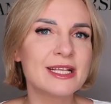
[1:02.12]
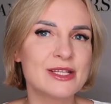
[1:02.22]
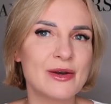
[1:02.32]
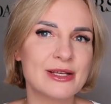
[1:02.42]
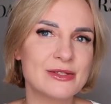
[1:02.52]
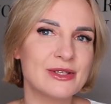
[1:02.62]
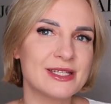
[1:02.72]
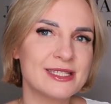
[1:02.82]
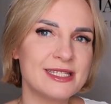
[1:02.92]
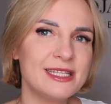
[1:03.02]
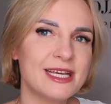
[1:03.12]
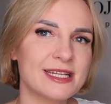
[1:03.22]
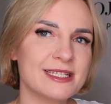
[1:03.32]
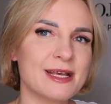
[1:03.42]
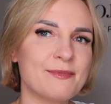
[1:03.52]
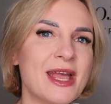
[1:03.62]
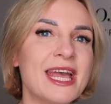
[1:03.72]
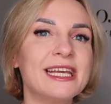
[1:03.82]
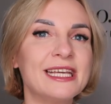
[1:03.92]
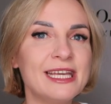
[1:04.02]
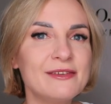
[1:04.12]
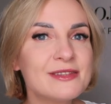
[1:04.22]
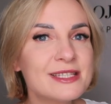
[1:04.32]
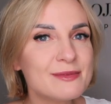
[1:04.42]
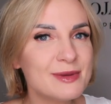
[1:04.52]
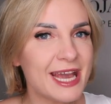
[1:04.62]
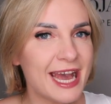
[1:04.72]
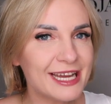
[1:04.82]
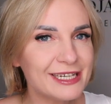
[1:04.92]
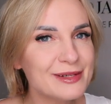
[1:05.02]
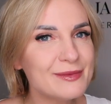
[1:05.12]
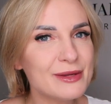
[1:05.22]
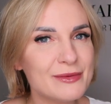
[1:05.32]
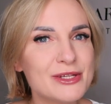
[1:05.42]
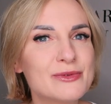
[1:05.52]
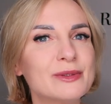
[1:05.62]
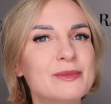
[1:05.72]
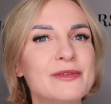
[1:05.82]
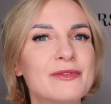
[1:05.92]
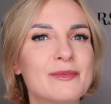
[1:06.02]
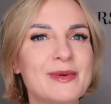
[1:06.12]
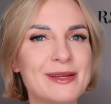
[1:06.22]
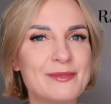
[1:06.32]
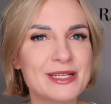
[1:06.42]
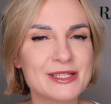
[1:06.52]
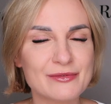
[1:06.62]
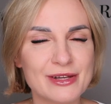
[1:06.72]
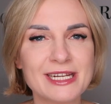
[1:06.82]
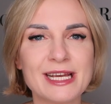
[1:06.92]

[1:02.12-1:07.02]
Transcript: So as you can see, there are some gifts behind me, which will be for my best friend.